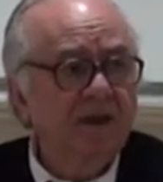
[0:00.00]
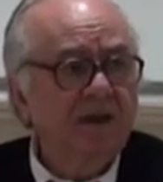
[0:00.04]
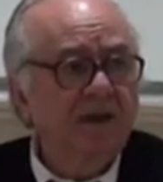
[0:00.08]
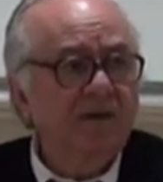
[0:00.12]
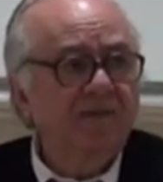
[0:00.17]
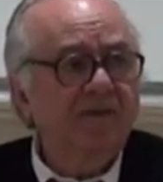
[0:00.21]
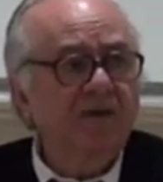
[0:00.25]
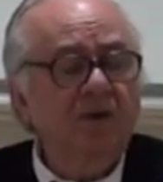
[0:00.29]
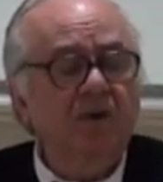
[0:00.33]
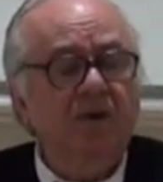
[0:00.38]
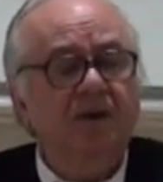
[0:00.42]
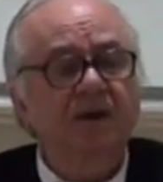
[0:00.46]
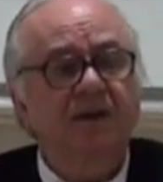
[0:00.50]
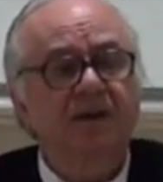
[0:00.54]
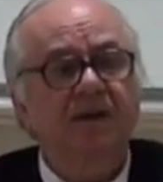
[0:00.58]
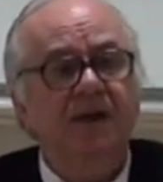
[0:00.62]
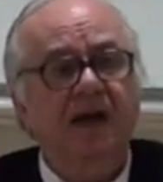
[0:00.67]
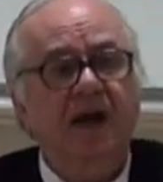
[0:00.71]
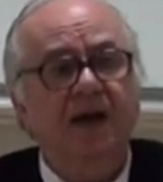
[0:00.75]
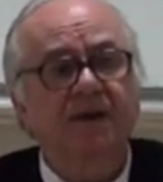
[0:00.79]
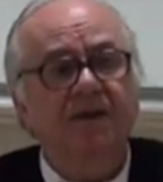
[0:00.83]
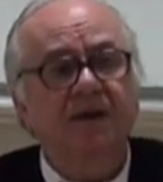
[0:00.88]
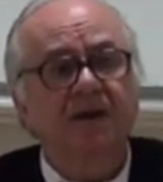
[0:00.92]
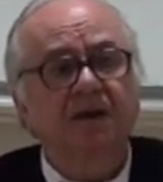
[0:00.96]
If you look at
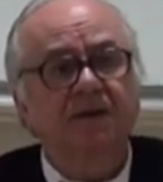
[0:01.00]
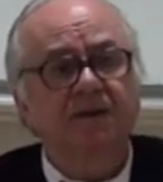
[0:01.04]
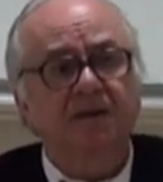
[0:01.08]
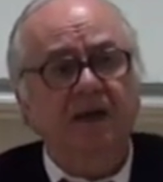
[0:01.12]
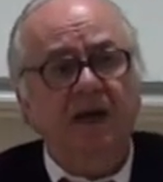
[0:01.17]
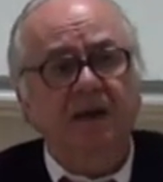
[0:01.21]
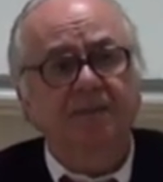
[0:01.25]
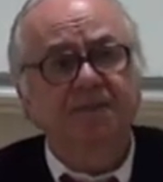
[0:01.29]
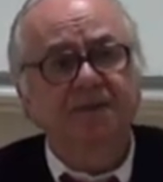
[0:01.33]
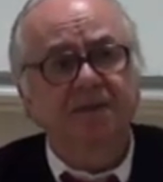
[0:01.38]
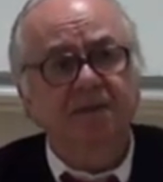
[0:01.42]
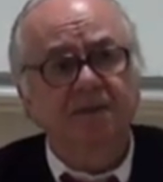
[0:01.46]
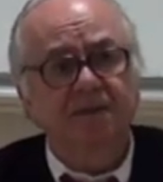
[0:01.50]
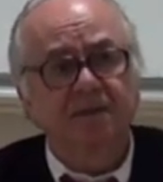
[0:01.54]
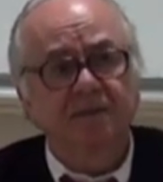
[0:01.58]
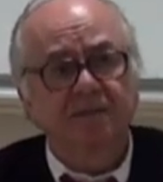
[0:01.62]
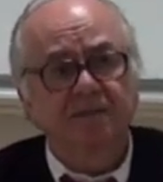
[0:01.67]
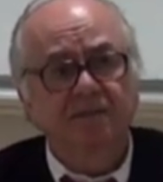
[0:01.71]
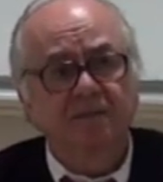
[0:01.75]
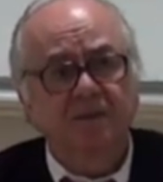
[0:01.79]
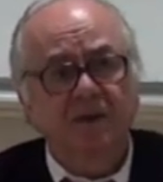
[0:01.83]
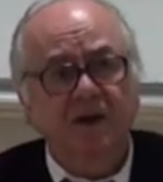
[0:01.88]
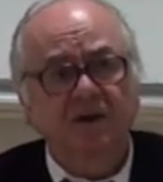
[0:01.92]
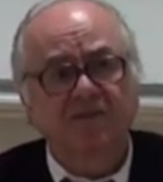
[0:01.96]
the ideal types
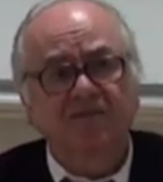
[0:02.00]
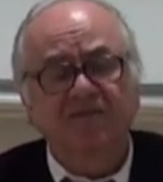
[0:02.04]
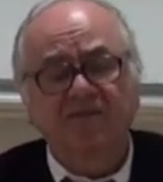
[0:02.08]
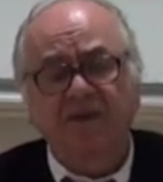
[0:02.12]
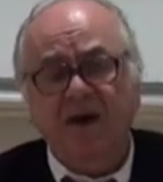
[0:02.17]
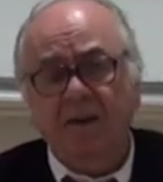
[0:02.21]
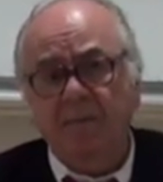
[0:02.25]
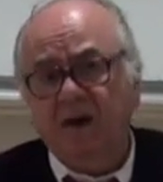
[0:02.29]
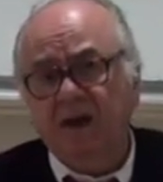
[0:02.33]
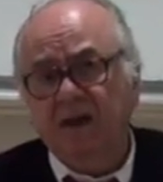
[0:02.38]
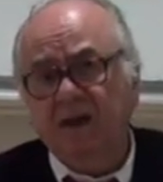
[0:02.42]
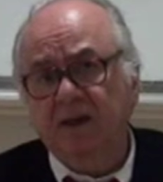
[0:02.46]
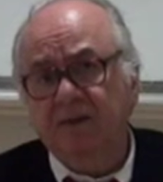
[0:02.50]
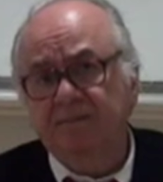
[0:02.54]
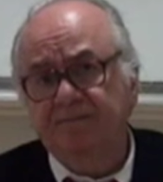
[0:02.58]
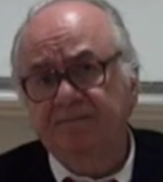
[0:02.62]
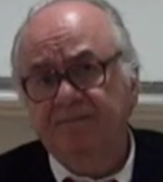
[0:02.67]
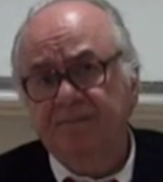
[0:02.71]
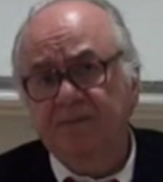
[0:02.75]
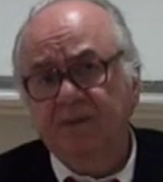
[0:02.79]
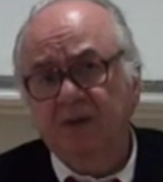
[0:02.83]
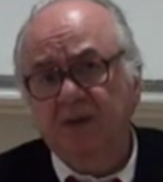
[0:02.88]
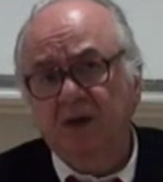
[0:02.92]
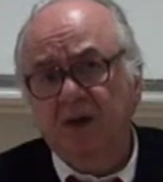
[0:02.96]
of family,
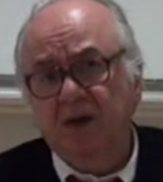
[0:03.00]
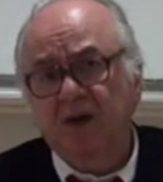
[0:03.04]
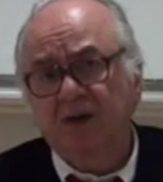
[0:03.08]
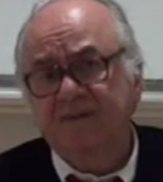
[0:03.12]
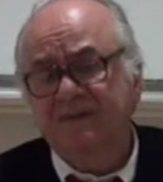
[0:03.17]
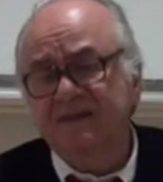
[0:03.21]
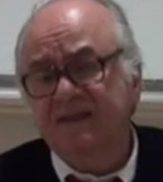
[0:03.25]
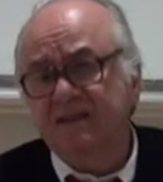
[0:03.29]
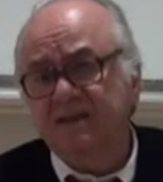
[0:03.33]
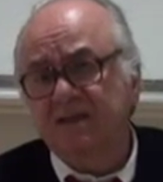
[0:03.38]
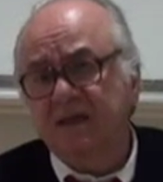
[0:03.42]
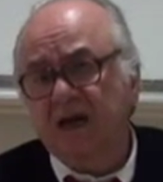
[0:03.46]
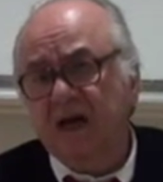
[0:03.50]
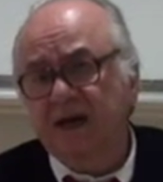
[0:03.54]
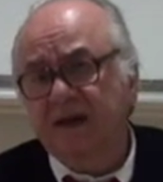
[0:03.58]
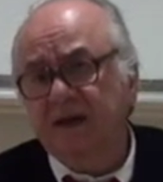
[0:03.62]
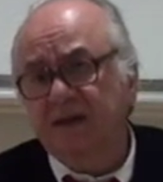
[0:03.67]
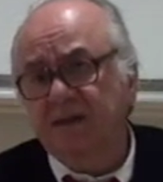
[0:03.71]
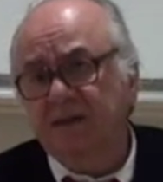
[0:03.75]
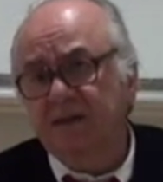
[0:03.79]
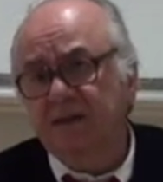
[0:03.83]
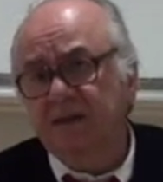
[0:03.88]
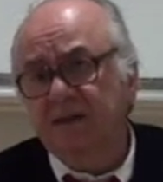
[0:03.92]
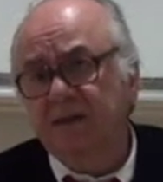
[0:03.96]
of
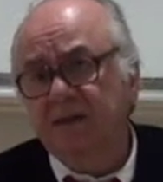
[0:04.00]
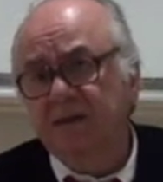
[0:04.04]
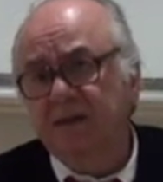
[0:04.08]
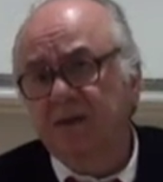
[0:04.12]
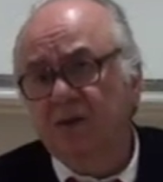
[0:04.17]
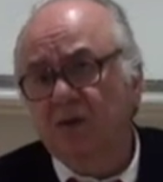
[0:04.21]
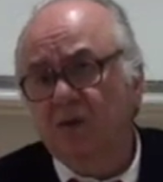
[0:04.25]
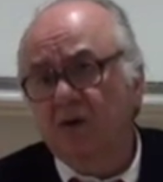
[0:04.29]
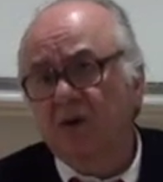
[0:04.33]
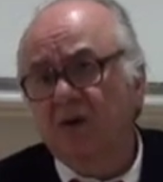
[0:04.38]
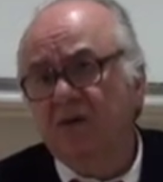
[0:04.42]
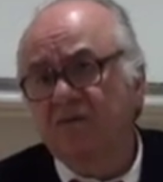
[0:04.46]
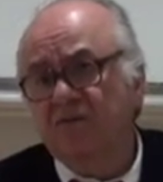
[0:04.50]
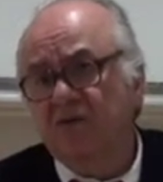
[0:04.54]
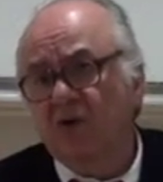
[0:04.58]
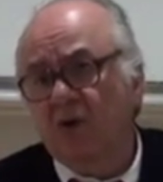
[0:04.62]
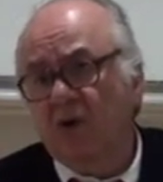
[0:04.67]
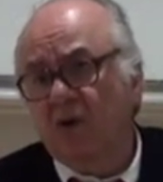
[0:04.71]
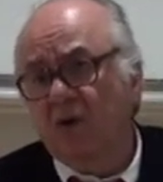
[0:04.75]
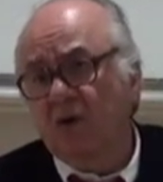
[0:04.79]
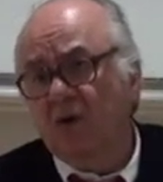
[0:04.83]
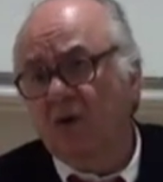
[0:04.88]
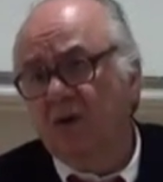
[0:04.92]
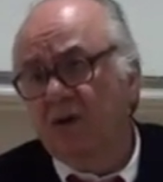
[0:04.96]
society, of
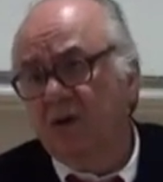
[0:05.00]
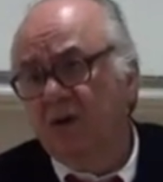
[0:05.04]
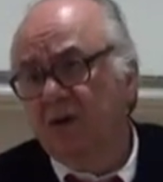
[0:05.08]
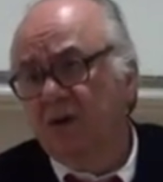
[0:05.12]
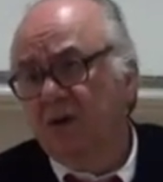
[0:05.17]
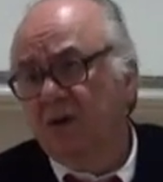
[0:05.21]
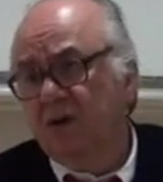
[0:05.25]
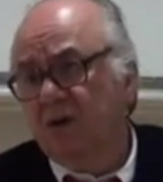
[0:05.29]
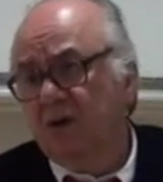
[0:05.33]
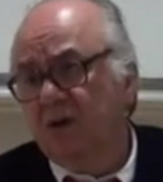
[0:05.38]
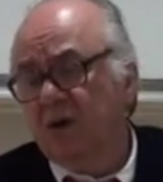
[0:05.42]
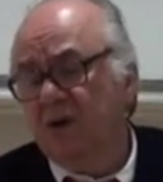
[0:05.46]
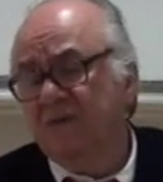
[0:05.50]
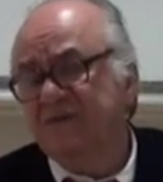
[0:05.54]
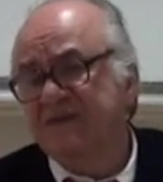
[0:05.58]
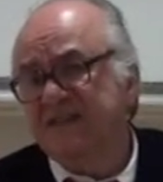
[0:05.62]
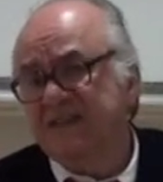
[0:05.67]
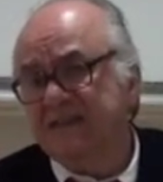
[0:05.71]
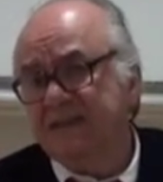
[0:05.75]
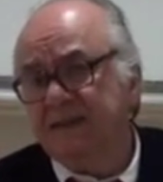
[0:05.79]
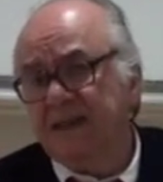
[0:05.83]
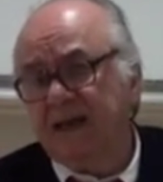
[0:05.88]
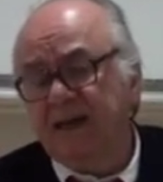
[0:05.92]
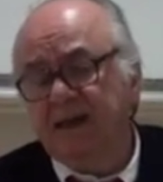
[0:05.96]
law, of
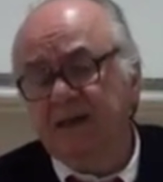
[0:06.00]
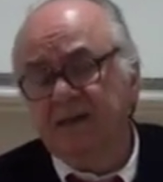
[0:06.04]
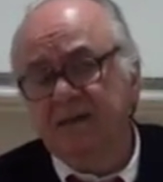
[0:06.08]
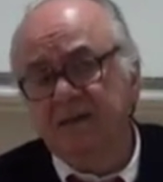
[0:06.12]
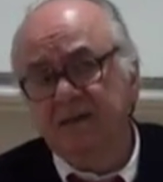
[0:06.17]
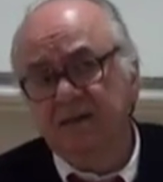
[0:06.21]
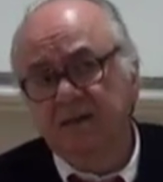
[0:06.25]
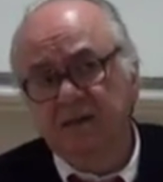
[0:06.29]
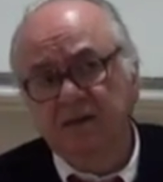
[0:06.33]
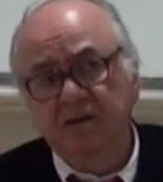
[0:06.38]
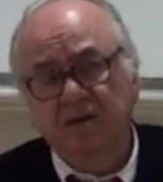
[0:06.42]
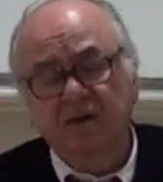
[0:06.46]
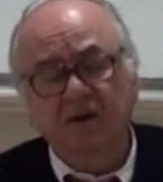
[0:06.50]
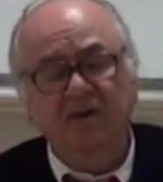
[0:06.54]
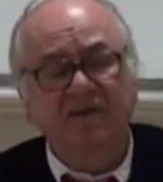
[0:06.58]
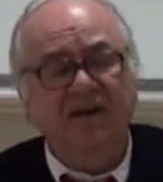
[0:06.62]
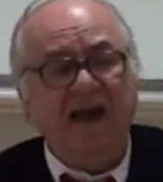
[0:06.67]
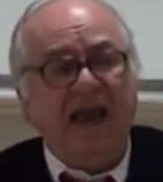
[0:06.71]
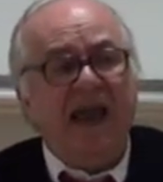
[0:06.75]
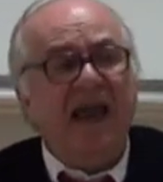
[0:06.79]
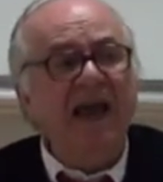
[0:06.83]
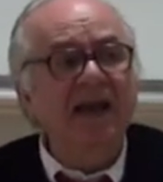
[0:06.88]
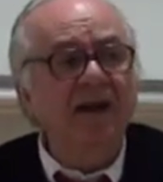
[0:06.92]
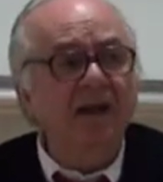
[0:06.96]
state,
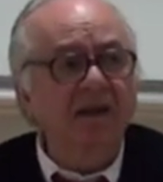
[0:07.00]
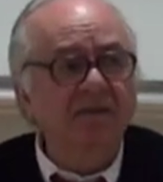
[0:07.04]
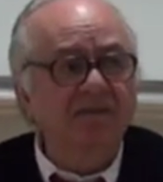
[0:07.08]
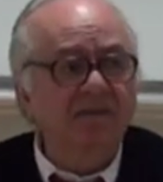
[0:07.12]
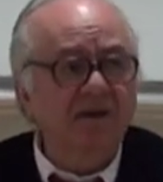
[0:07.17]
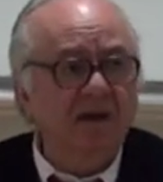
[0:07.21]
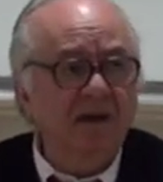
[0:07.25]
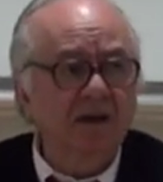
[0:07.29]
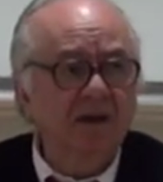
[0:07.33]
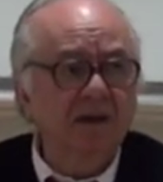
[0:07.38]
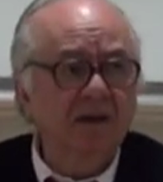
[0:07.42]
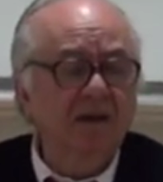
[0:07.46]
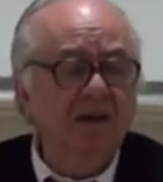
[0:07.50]
of anything,